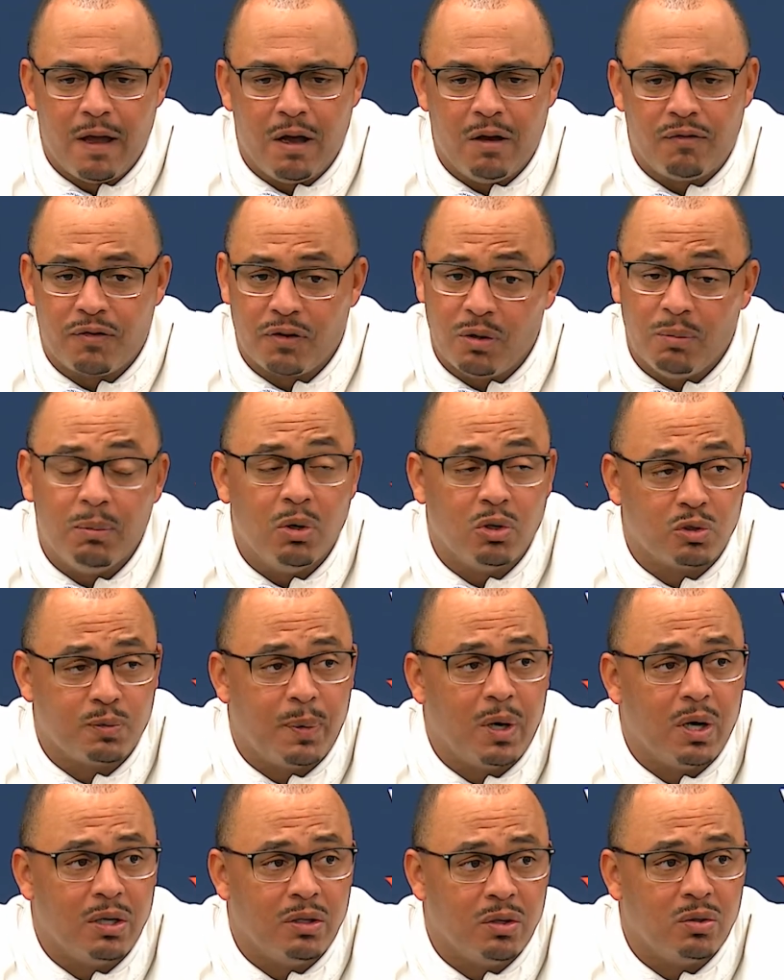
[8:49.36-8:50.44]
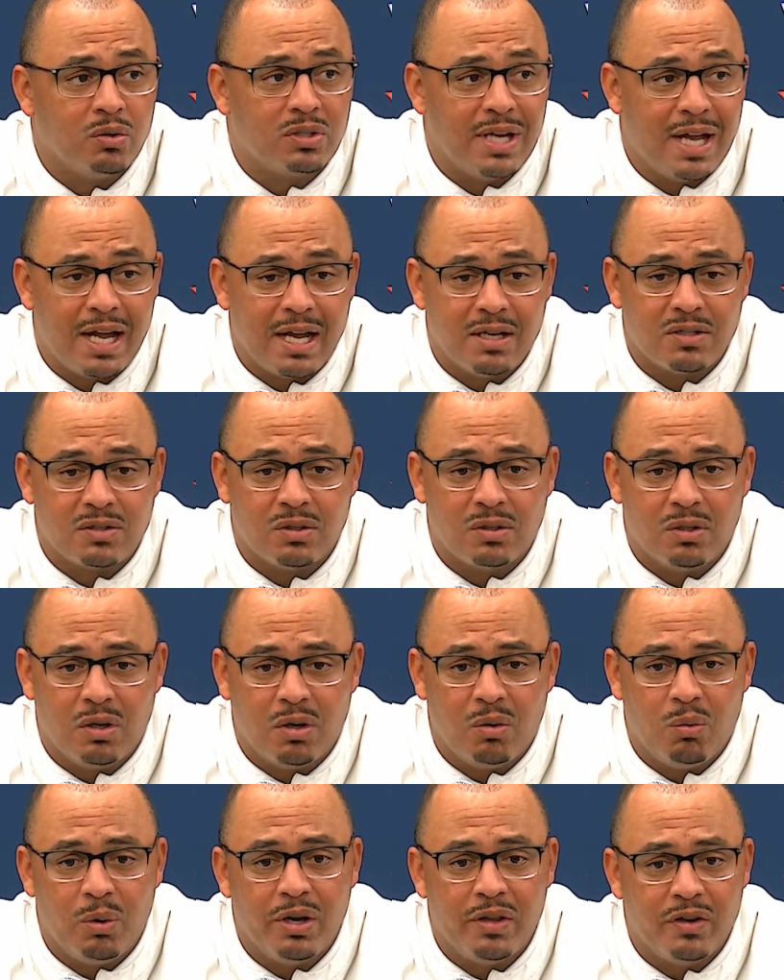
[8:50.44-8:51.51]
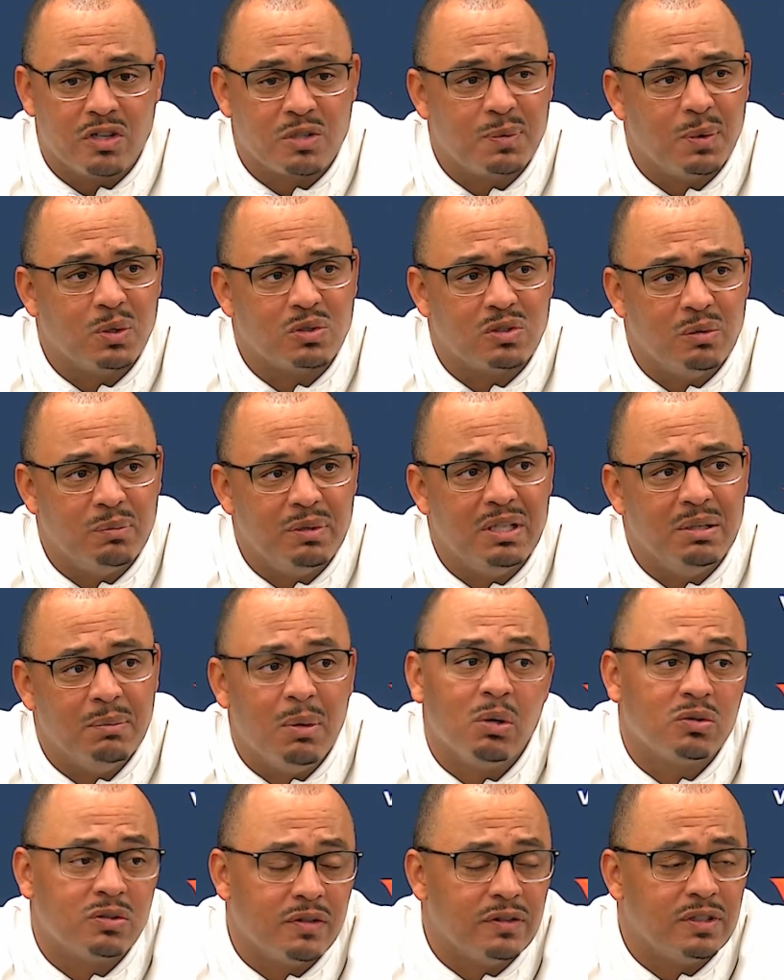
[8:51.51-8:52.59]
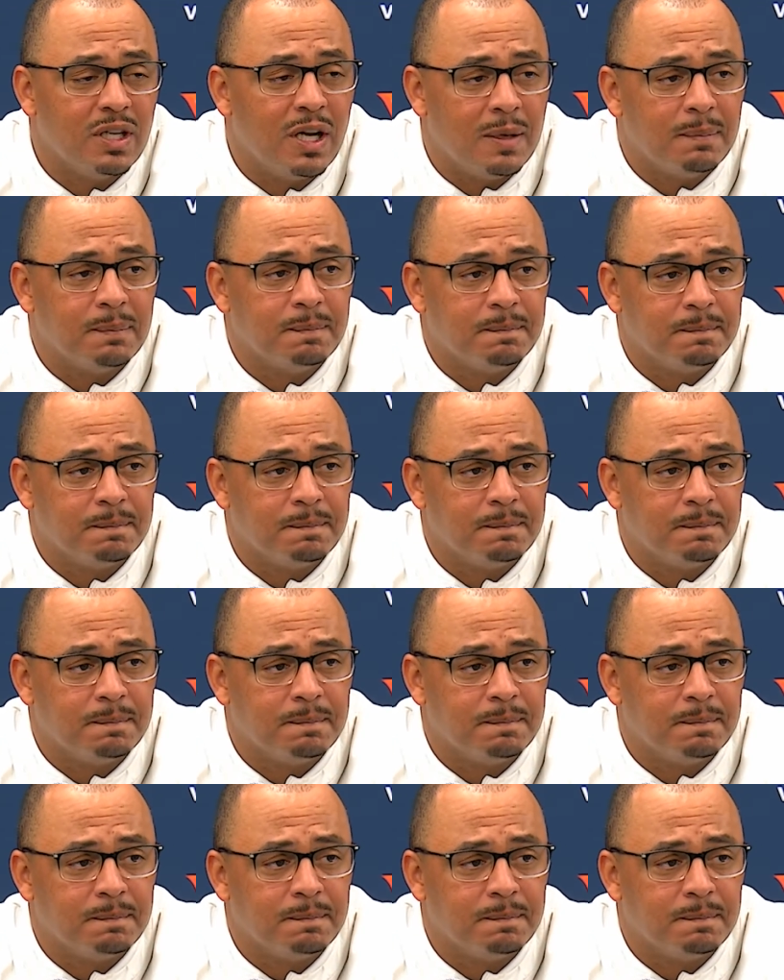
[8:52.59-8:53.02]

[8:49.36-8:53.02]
for the most part, those guys are where they're supposed to be most of the time.